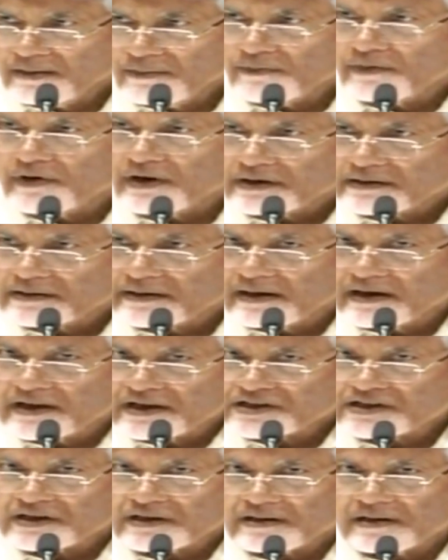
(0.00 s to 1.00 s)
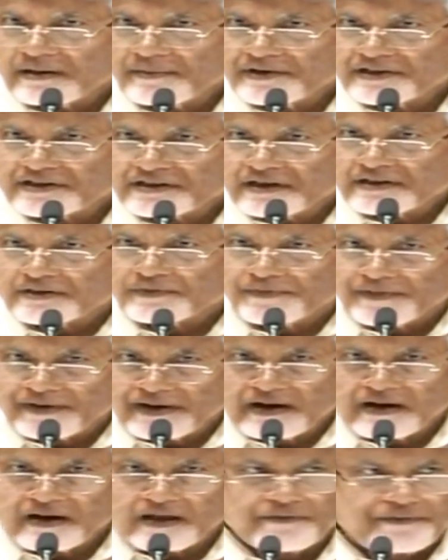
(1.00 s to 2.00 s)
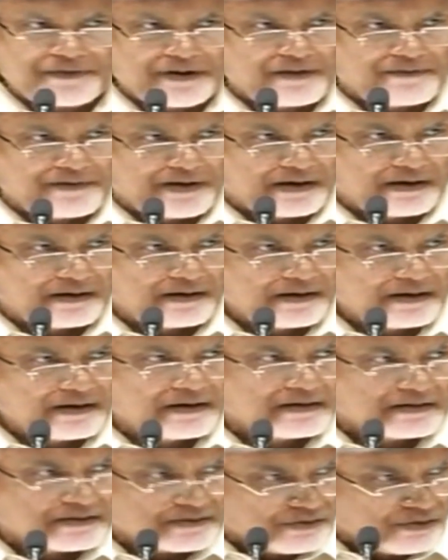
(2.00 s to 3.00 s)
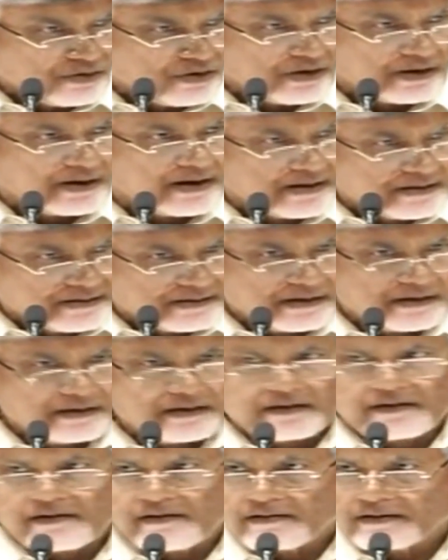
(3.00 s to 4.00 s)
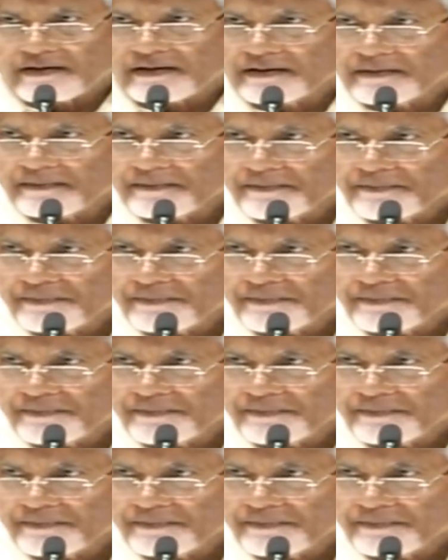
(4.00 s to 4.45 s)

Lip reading: What Election Commission has filed affidavit, it is wrong, entirely wrong.